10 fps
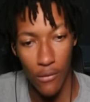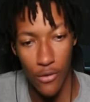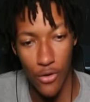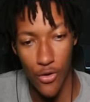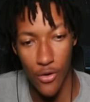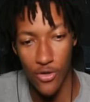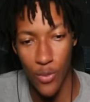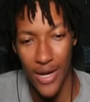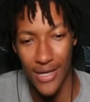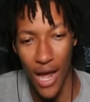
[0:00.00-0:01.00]
You're
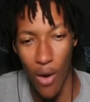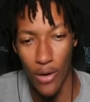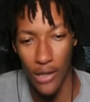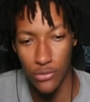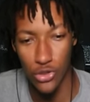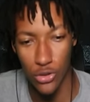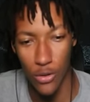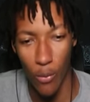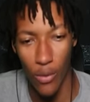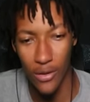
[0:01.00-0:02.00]
tweaked out. That's true.
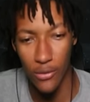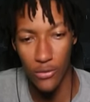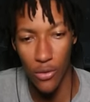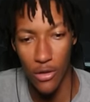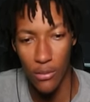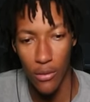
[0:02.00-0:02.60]
Like, what are you talking about?